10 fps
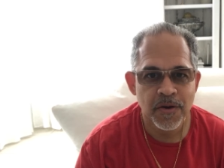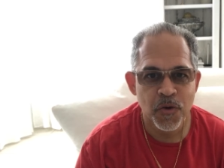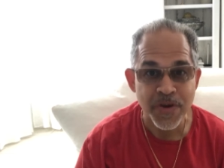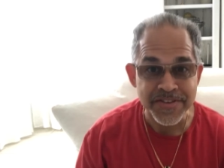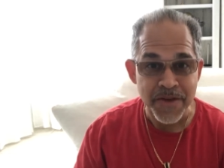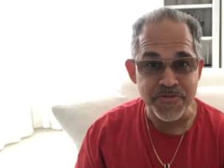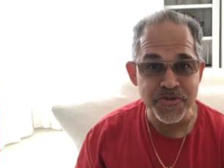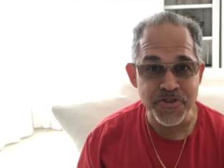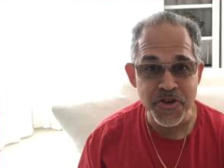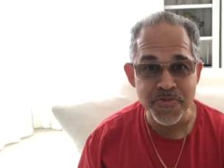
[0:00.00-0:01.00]
What's up,
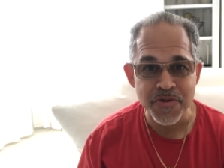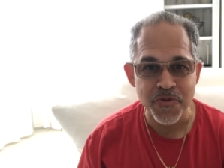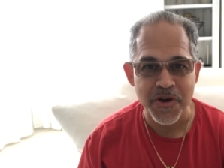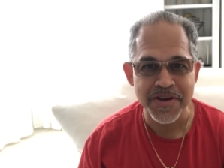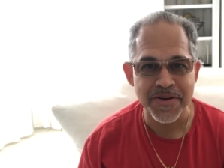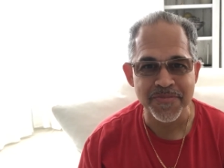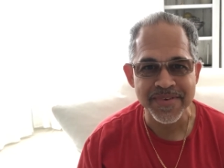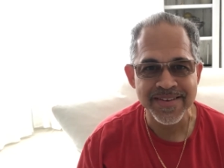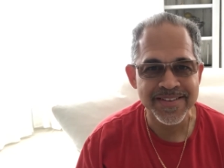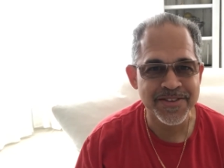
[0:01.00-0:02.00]
YouTube, and welcome
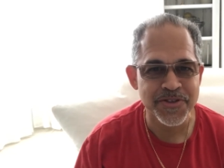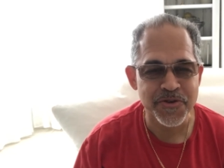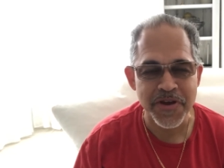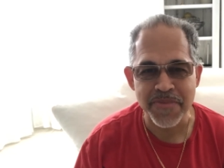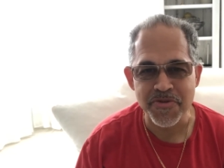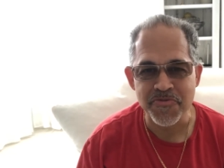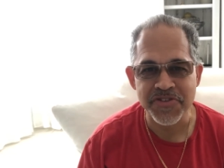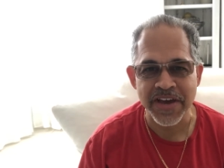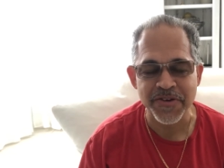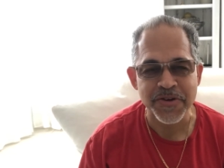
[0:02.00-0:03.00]
to the Credit Boom
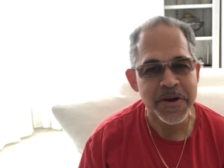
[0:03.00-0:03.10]
channel.